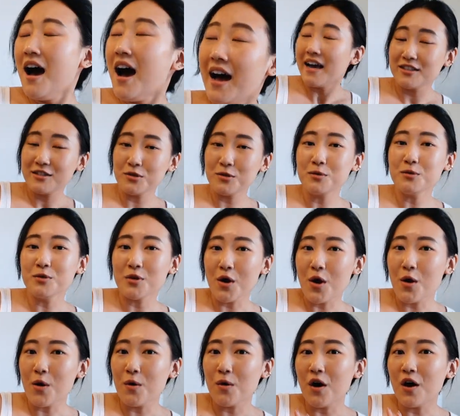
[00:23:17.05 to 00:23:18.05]
I do
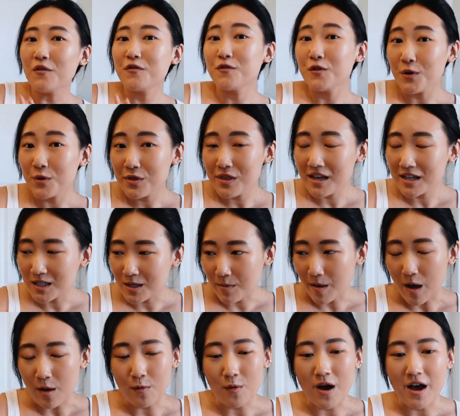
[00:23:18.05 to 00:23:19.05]
know a few things
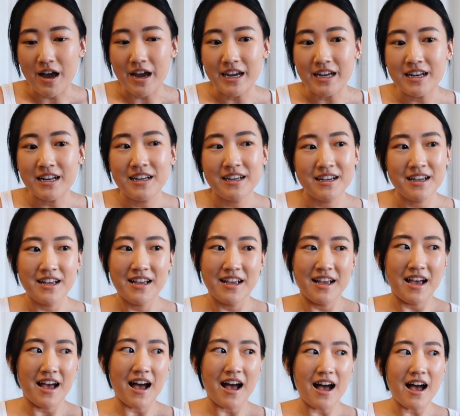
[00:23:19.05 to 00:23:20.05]
about wine
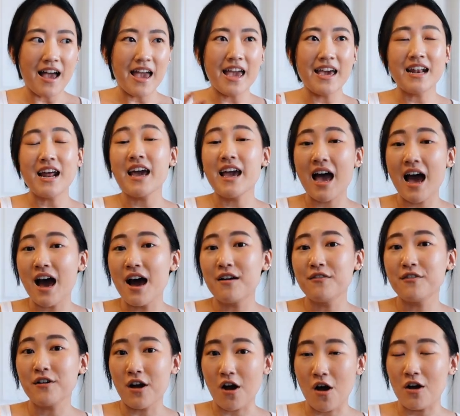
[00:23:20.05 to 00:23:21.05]
and I
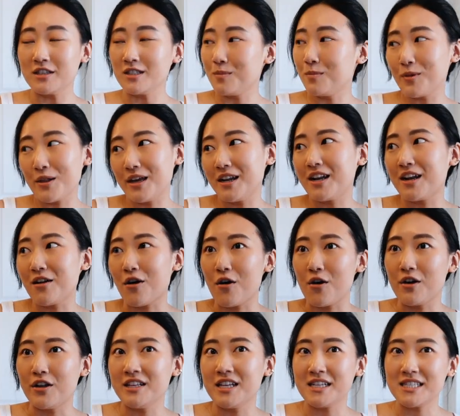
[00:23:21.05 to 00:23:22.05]
have contemplated
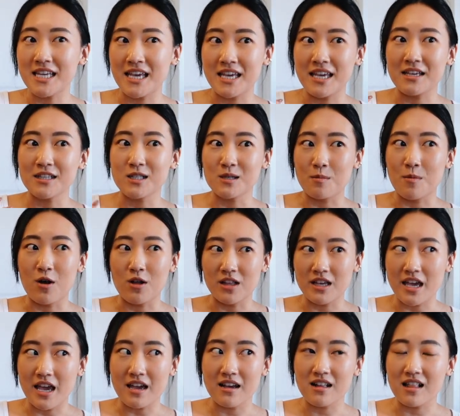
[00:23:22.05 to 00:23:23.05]
on taking
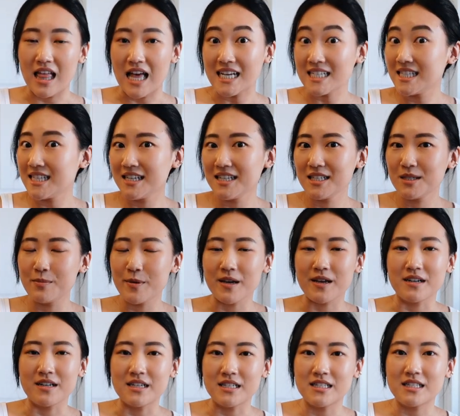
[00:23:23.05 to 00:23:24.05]
sommelier classes
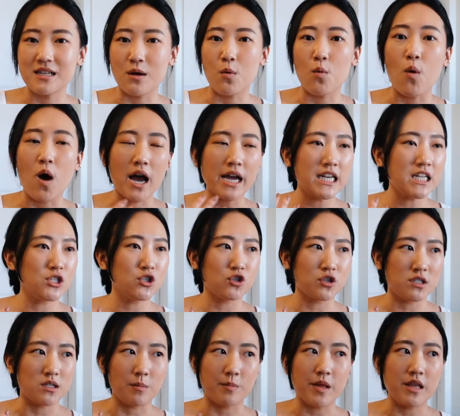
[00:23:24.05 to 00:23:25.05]
because wine is
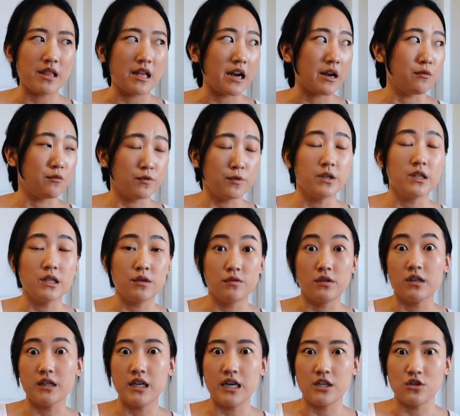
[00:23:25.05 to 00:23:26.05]
just something that I really,
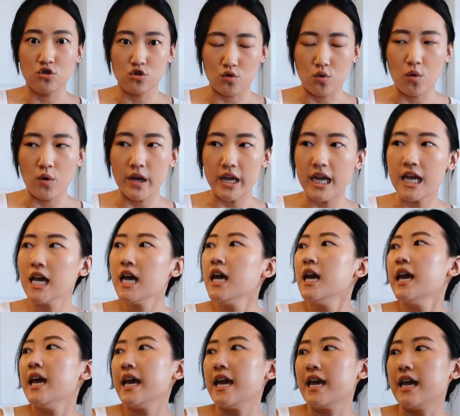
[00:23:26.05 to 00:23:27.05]
really enjoy
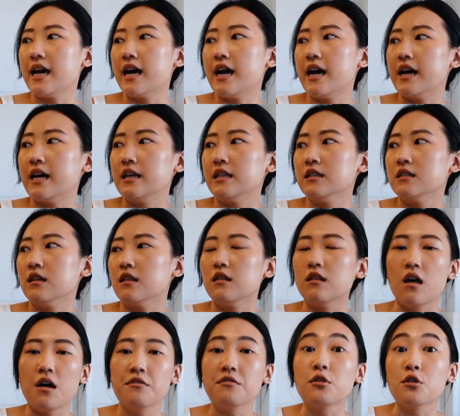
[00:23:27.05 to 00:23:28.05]
and
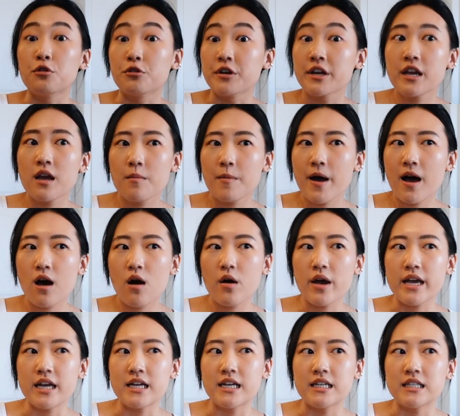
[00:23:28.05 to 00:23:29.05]
love learning about
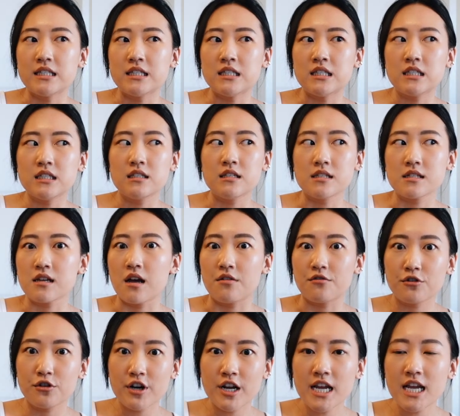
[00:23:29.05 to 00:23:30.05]
and
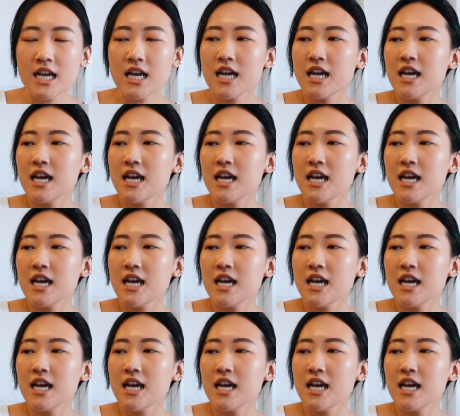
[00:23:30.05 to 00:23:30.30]
discovering.